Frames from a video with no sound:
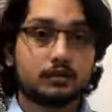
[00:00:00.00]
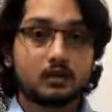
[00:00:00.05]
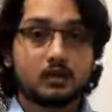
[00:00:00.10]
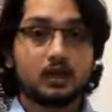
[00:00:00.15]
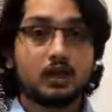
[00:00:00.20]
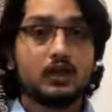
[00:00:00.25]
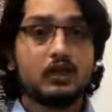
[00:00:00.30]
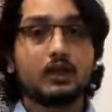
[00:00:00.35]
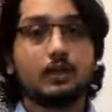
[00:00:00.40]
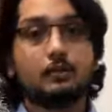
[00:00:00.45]

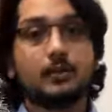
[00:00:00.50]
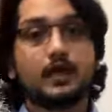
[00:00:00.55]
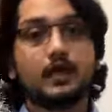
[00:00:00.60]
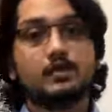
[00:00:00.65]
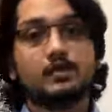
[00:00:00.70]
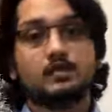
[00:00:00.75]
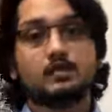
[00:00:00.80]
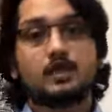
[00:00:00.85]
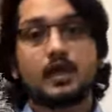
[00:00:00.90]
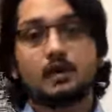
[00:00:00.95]
turn the
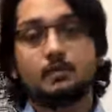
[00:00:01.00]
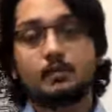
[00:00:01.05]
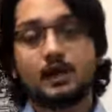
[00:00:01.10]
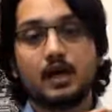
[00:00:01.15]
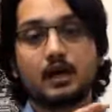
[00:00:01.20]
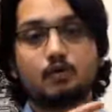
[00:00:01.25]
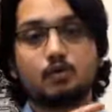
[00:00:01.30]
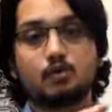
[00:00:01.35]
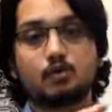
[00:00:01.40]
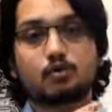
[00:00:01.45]
pages that
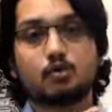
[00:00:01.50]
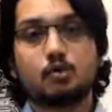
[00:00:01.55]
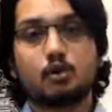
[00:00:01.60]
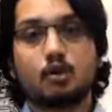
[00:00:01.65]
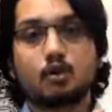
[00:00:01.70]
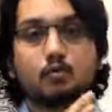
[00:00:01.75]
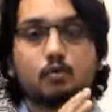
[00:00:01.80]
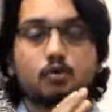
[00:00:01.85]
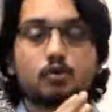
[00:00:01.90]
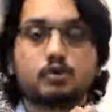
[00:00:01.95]
part was
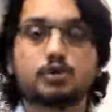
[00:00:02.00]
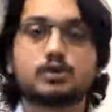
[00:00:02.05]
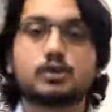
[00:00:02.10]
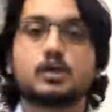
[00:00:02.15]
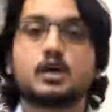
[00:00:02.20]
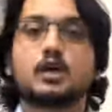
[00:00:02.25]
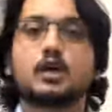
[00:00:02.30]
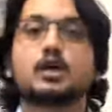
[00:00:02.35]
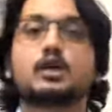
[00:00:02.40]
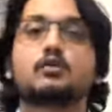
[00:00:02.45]
almost
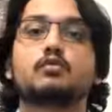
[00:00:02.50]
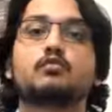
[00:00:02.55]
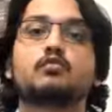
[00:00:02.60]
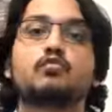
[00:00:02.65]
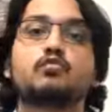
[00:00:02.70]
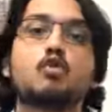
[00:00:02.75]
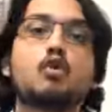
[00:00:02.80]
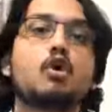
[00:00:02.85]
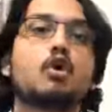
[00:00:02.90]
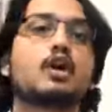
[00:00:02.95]
uh,
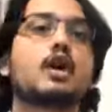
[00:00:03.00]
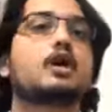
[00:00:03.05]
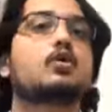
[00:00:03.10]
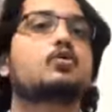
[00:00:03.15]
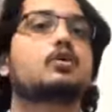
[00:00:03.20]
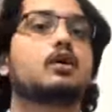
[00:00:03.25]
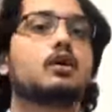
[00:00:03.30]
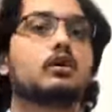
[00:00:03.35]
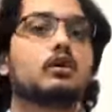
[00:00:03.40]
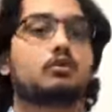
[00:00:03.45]
worn
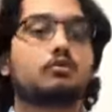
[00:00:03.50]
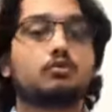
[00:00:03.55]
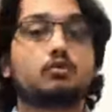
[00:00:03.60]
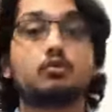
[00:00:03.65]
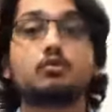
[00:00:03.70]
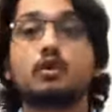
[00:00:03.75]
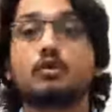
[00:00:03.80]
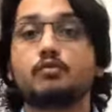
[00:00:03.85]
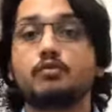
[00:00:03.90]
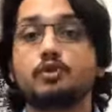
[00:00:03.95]
out to
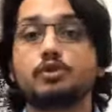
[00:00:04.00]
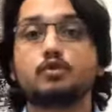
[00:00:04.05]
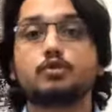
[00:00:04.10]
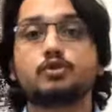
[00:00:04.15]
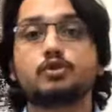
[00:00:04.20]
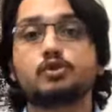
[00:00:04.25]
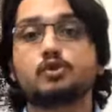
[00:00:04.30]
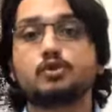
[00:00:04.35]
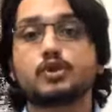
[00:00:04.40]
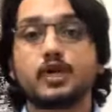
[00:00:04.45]
a
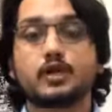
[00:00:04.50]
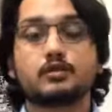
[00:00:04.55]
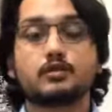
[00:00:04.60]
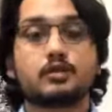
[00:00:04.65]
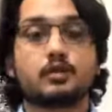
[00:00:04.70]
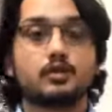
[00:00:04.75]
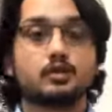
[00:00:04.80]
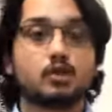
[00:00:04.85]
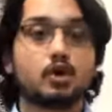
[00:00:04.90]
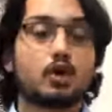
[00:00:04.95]
huge huge
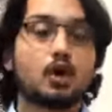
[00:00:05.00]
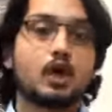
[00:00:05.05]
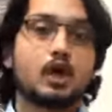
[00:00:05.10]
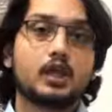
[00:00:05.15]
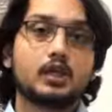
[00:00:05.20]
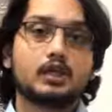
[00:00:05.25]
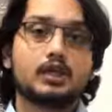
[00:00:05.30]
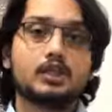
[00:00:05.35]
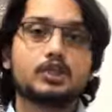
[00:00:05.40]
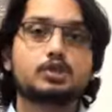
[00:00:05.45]
extent so
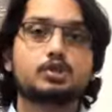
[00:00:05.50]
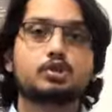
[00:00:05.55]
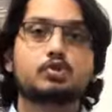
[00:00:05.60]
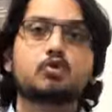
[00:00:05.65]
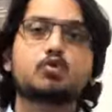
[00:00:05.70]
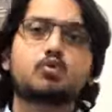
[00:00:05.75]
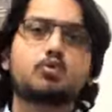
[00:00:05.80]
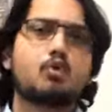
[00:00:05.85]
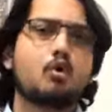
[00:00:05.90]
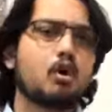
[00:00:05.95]
these
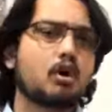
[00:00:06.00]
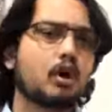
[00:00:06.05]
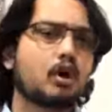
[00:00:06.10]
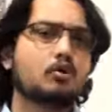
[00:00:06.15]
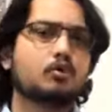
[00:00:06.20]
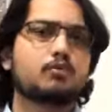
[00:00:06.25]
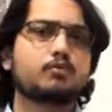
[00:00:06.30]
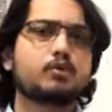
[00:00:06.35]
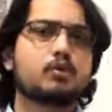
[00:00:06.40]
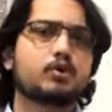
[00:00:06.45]
two worn
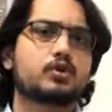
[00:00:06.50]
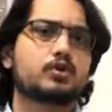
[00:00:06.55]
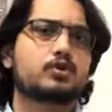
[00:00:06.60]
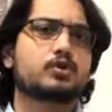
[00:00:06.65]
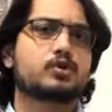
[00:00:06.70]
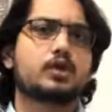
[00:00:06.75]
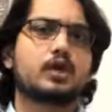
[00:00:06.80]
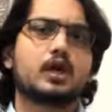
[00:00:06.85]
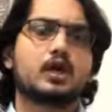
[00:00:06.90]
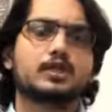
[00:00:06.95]
out
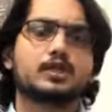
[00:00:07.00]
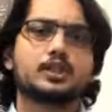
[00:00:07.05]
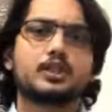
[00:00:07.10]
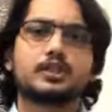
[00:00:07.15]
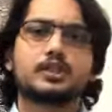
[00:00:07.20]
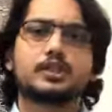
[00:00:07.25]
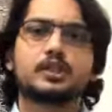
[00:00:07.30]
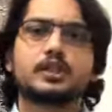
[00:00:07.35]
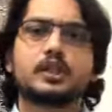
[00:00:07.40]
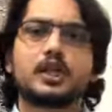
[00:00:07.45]
books uh, she,
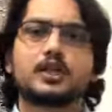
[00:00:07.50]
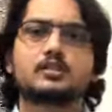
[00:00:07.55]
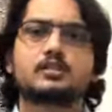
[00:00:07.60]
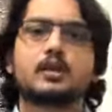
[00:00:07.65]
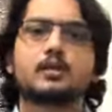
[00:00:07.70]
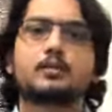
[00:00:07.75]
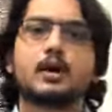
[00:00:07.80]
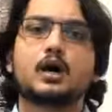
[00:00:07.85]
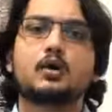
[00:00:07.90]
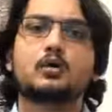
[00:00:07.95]
she takes
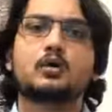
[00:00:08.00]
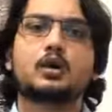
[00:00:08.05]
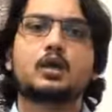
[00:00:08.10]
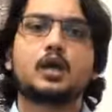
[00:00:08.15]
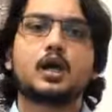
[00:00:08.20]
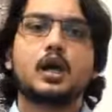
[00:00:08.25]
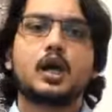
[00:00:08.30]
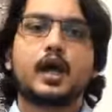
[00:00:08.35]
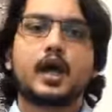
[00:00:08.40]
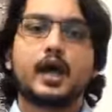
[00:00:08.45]
them out
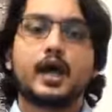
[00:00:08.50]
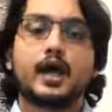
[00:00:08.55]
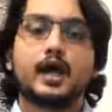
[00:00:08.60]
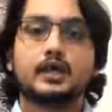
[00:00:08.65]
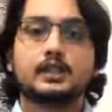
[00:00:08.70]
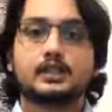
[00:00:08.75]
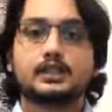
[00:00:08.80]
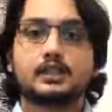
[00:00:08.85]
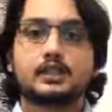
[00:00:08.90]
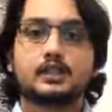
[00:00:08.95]

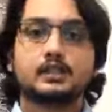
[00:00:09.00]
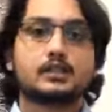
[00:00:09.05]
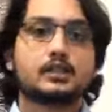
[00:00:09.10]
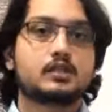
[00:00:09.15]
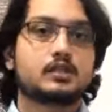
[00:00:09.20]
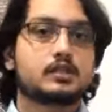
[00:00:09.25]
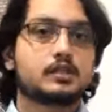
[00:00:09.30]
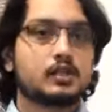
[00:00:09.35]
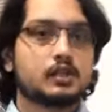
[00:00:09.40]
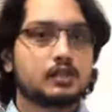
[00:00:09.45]
and she
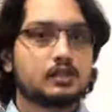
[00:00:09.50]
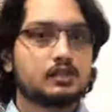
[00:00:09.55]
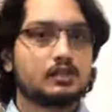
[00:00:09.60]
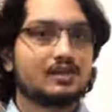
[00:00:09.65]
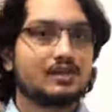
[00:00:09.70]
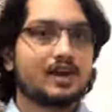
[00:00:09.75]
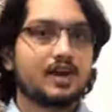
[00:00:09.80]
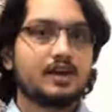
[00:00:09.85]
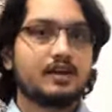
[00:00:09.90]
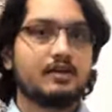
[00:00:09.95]
says uh,
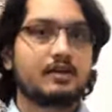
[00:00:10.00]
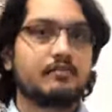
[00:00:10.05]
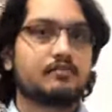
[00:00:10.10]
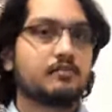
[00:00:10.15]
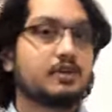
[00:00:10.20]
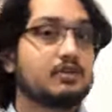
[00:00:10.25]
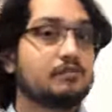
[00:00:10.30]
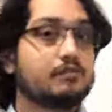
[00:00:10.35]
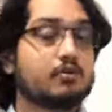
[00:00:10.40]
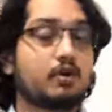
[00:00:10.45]
sir i have
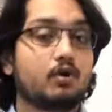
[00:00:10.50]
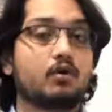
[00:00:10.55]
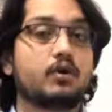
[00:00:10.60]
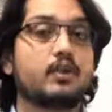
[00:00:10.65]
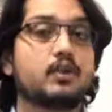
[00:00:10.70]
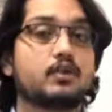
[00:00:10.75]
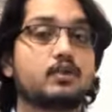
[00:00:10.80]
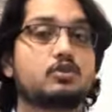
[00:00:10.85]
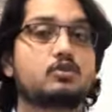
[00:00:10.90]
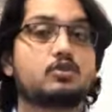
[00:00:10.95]
been
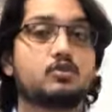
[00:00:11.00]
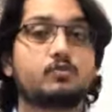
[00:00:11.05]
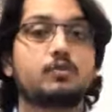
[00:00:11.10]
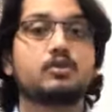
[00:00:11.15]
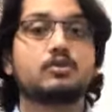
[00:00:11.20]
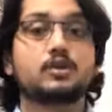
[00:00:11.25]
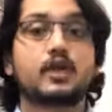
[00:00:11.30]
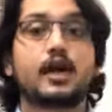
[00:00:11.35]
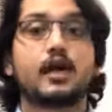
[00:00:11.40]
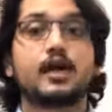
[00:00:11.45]
following these two
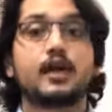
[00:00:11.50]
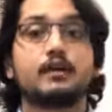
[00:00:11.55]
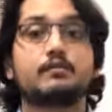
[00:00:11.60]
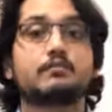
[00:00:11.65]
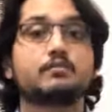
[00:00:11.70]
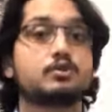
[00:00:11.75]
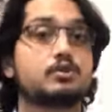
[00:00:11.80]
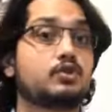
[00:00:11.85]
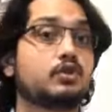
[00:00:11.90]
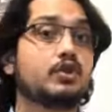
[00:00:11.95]
books and i
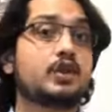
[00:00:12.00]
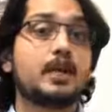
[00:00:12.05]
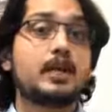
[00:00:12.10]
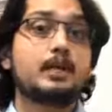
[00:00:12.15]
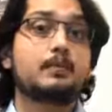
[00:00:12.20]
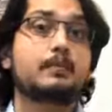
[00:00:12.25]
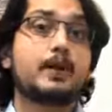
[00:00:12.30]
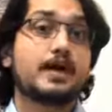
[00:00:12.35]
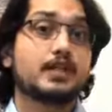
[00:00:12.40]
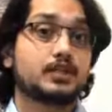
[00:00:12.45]
was
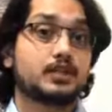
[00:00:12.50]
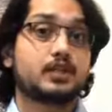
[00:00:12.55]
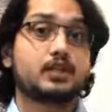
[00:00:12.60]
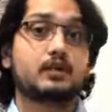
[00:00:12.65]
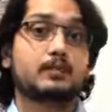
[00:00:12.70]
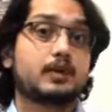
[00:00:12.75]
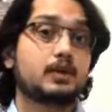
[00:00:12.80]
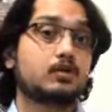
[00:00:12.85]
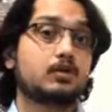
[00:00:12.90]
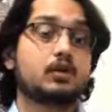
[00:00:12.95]
really passionate
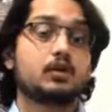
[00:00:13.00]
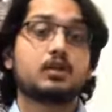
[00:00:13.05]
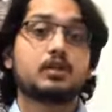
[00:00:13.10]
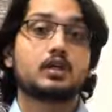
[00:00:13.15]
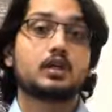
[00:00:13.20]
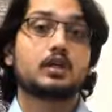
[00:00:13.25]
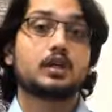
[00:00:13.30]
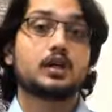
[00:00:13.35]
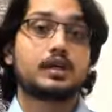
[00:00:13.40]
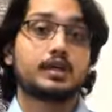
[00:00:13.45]
about
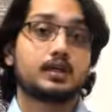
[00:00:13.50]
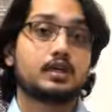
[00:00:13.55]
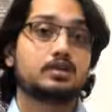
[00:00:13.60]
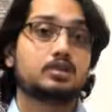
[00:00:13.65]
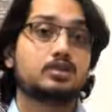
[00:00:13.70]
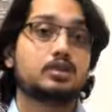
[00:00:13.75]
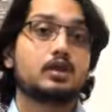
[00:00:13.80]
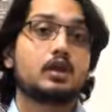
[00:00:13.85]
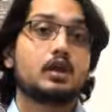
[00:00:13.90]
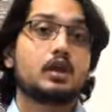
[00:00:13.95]
learning
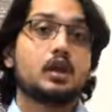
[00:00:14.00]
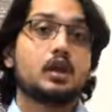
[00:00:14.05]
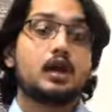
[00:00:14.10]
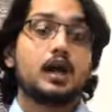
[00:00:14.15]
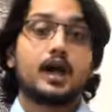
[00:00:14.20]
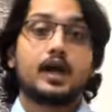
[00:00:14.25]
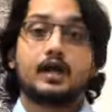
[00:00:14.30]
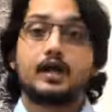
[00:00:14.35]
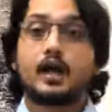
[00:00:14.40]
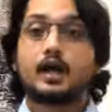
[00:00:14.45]
english
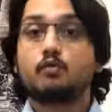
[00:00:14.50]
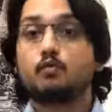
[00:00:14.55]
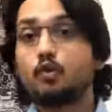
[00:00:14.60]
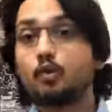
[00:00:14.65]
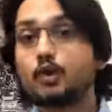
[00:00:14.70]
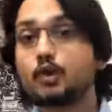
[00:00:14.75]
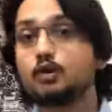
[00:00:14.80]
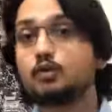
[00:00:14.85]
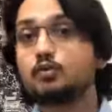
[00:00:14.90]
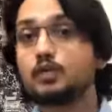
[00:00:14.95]
I, I
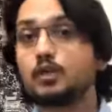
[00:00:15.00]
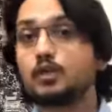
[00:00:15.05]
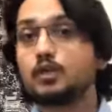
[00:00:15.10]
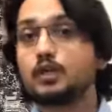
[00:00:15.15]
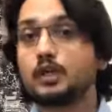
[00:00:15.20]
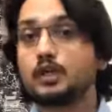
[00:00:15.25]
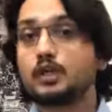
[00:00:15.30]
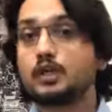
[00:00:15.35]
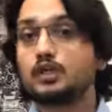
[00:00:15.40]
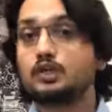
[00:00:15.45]
wanted to learn
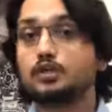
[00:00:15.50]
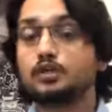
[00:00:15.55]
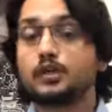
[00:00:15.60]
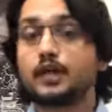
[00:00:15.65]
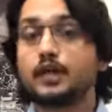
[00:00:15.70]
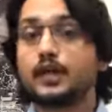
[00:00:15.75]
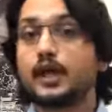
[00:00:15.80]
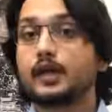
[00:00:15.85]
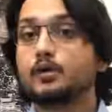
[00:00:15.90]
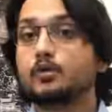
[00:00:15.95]
english so
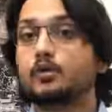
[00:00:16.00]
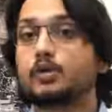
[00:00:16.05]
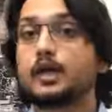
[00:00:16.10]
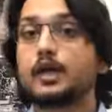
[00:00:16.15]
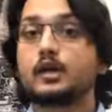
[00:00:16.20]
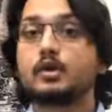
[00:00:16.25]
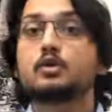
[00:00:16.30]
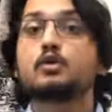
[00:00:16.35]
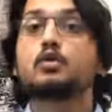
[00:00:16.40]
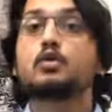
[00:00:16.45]
that i could
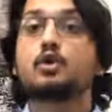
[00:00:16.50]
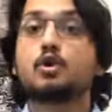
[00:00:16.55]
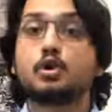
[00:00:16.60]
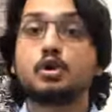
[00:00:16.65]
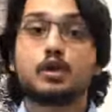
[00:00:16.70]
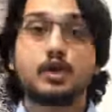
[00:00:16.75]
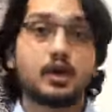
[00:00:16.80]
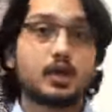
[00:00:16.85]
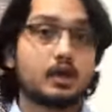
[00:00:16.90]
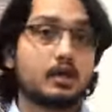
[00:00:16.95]
get
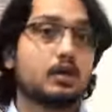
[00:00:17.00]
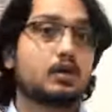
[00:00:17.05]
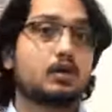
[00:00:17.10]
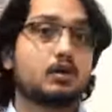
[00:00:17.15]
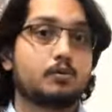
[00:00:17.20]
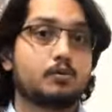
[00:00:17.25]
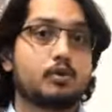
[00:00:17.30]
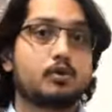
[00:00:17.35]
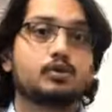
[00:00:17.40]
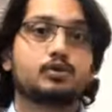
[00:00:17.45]
good career
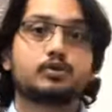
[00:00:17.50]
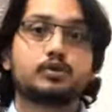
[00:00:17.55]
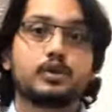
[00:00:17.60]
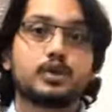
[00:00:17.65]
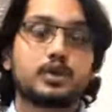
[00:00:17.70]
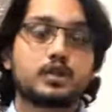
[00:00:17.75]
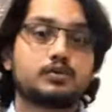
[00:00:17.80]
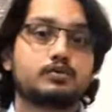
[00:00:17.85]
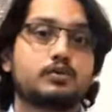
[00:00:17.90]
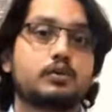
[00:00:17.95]

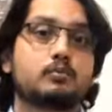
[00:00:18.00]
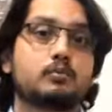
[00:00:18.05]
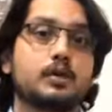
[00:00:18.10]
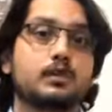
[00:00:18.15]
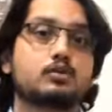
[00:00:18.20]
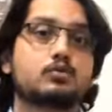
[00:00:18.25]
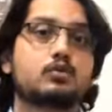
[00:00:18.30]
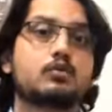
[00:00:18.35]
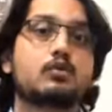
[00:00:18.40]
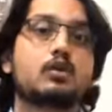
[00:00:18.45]
opportunities from my
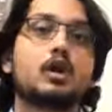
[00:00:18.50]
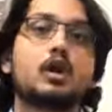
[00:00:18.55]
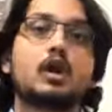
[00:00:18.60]
school